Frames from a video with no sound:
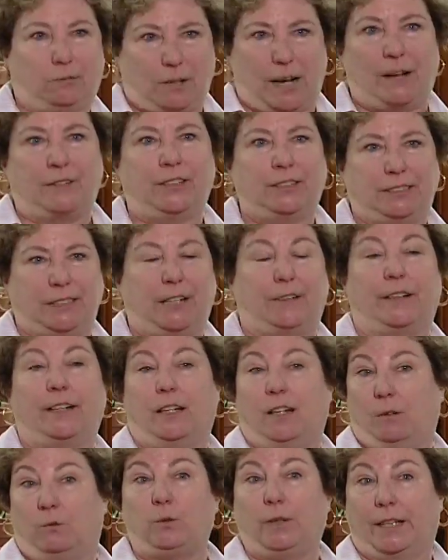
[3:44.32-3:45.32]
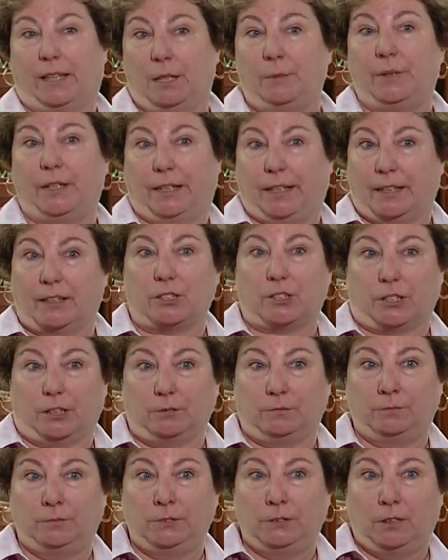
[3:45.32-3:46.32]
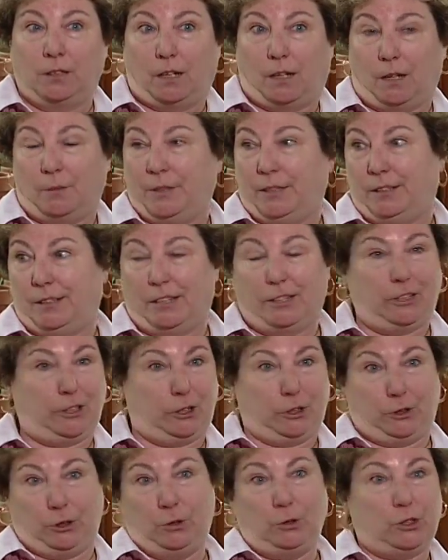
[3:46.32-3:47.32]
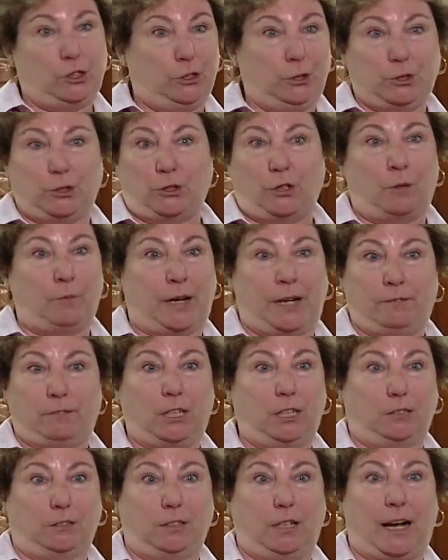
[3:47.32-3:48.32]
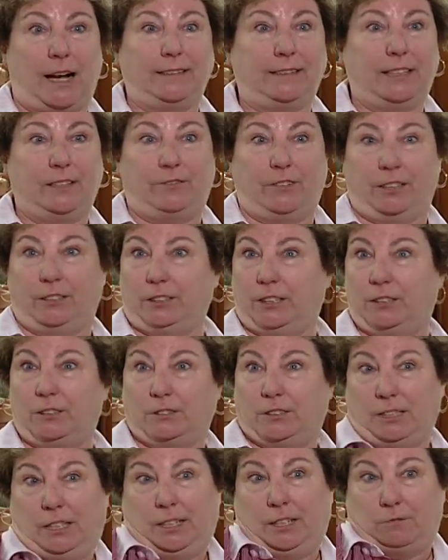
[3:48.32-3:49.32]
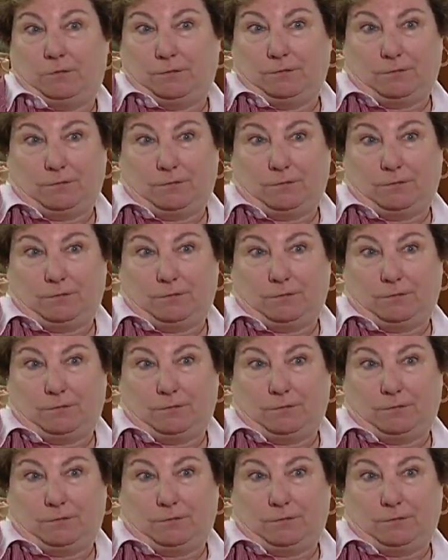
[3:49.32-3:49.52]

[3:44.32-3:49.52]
around this area, a really big issue. I mean, you saw my road. I live on a little teeny